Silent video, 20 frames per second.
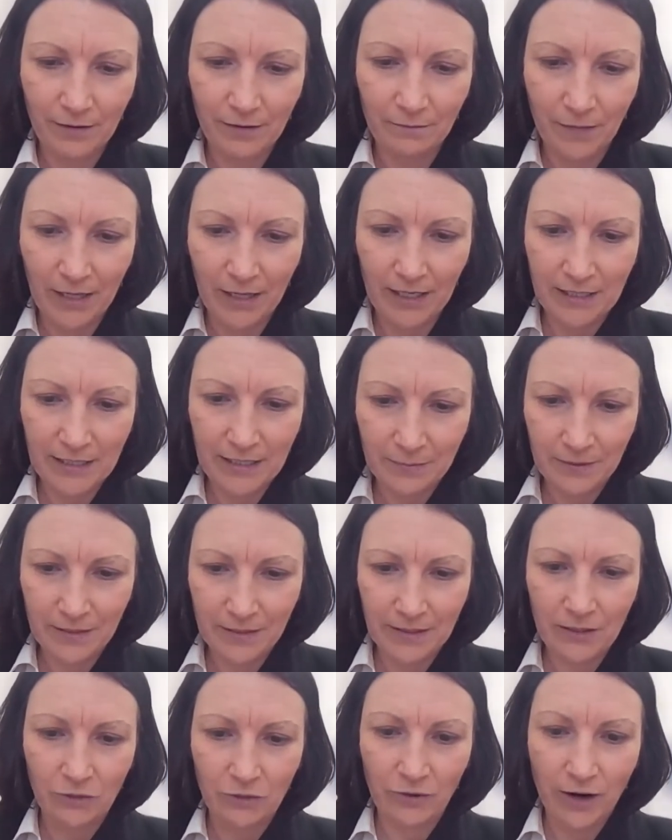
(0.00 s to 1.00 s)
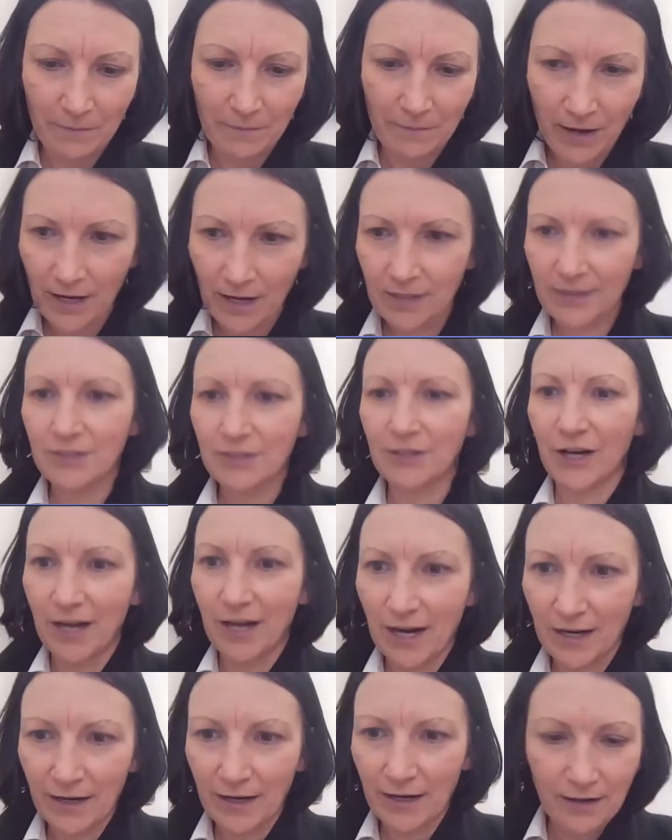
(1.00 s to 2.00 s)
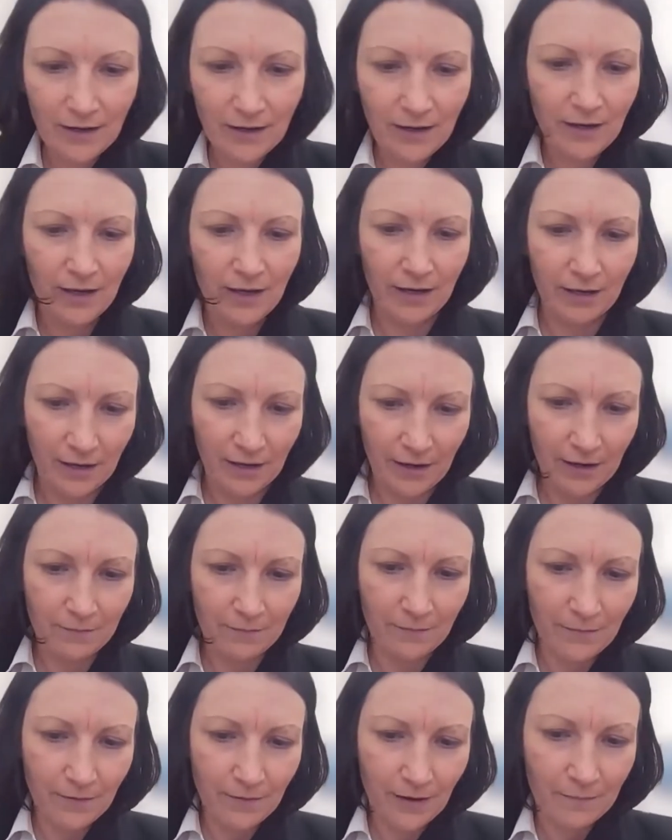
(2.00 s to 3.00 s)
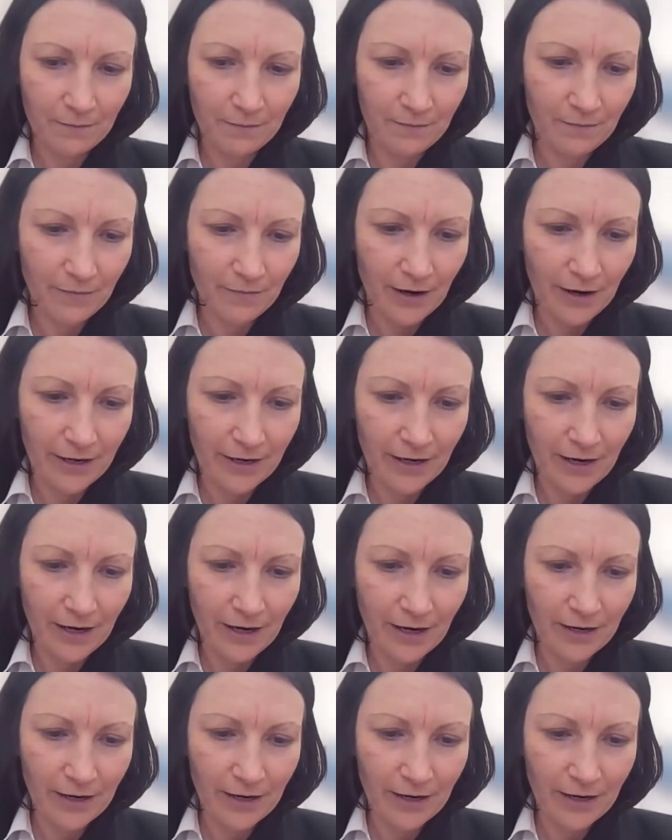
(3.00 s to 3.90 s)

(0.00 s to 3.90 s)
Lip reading: husband's grandma, so Nana. He married